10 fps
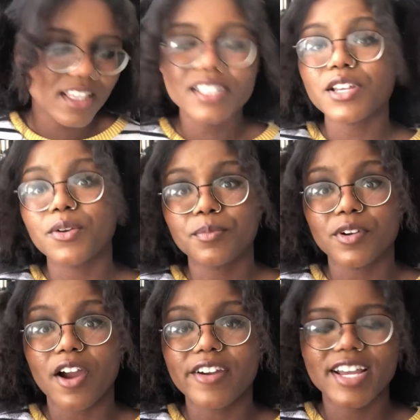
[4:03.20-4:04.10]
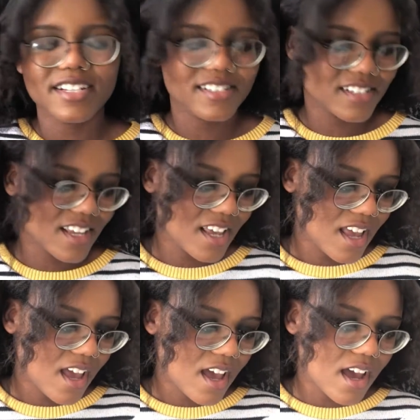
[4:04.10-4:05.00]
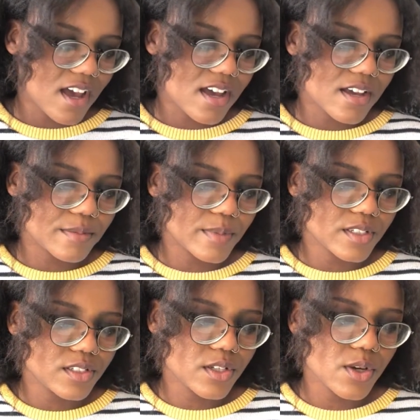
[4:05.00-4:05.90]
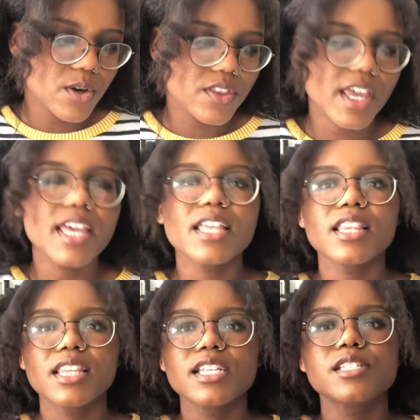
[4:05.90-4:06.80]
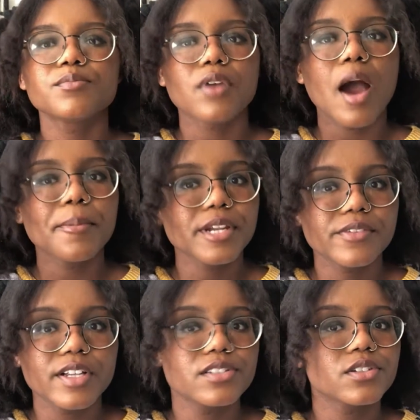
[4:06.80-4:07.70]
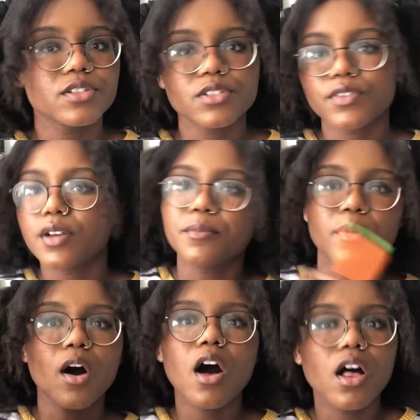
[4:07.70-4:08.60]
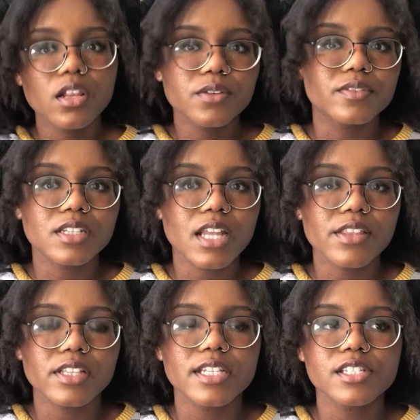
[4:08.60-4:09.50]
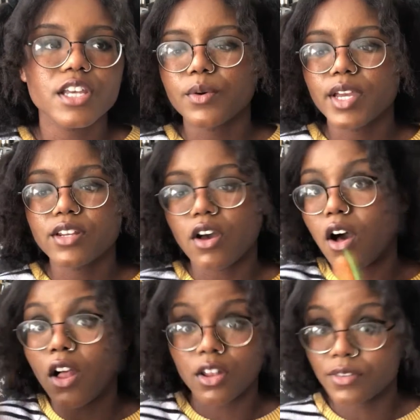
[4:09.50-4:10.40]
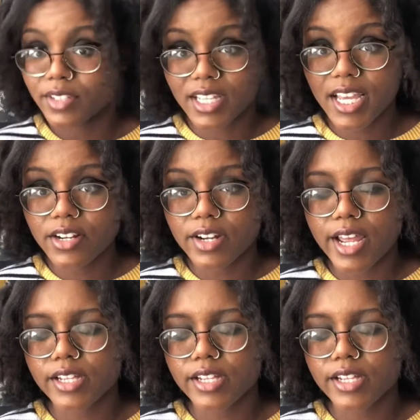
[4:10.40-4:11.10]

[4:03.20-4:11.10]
Let's go with Pararius. So they list property rentals from all over the Netherlands and all over the internet.